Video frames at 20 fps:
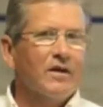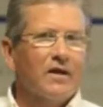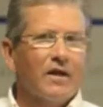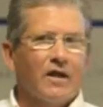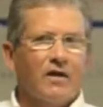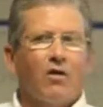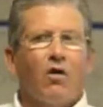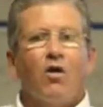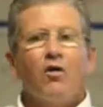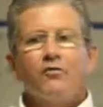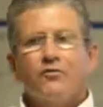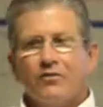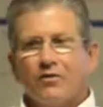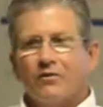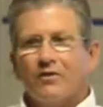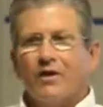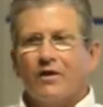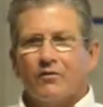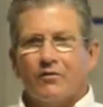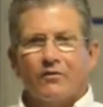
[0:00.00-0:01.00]
And also
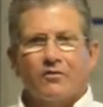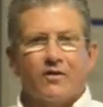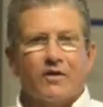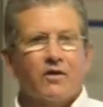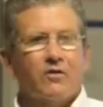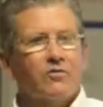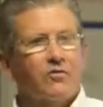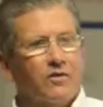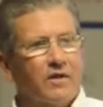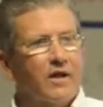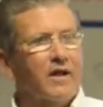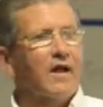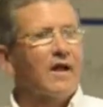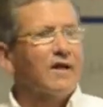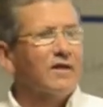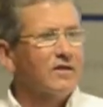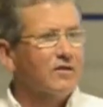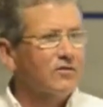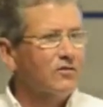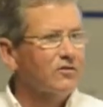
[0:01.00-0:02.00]
the other thing is that they
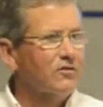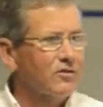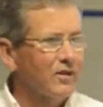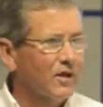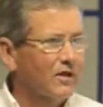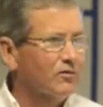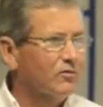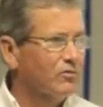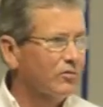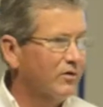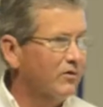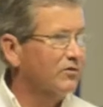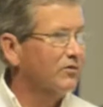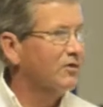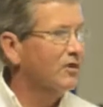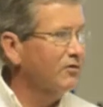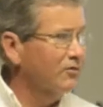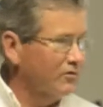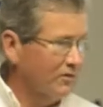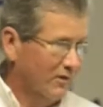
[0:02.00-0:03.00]
got insect
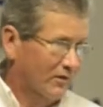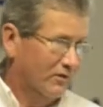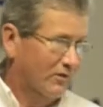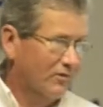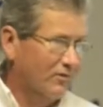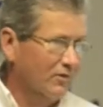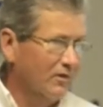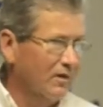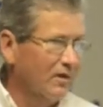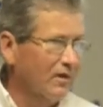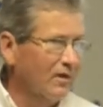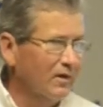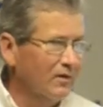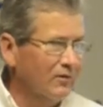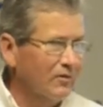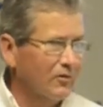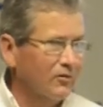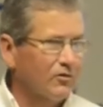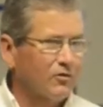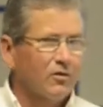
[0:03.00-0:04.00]
resistance
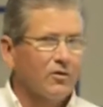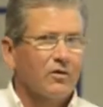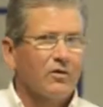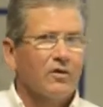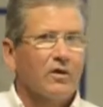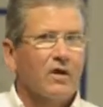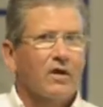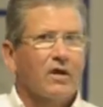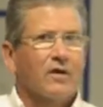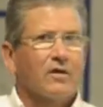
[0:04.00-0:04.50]
to certain